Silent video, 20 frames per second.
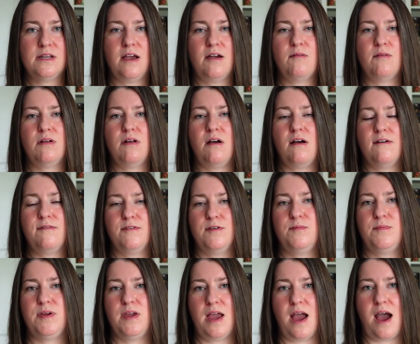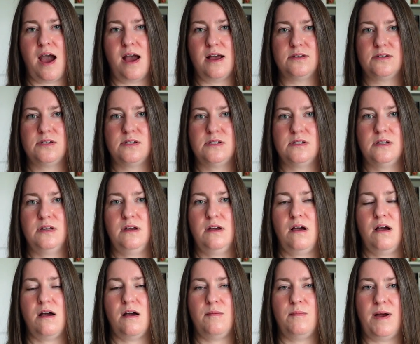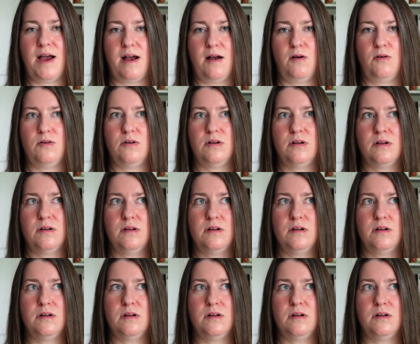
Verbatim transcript: I would often be asked about